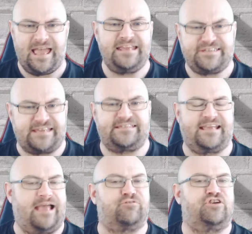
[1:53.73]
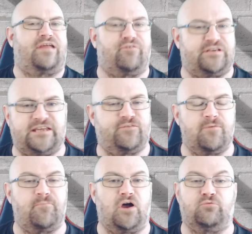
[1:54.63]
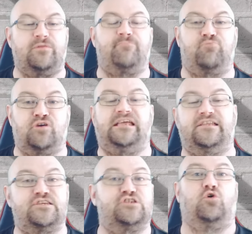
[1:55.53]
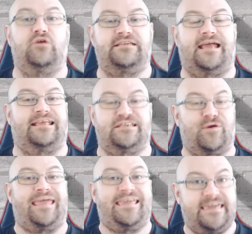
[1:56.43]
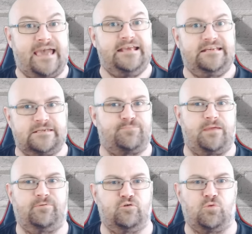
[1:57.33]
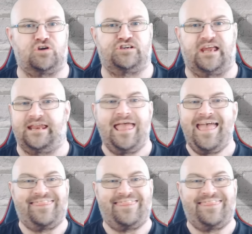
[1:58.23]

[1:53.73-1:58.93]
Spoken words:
He sets a counter-narrative combined with brilliant storytelling, so it engages people who watch it,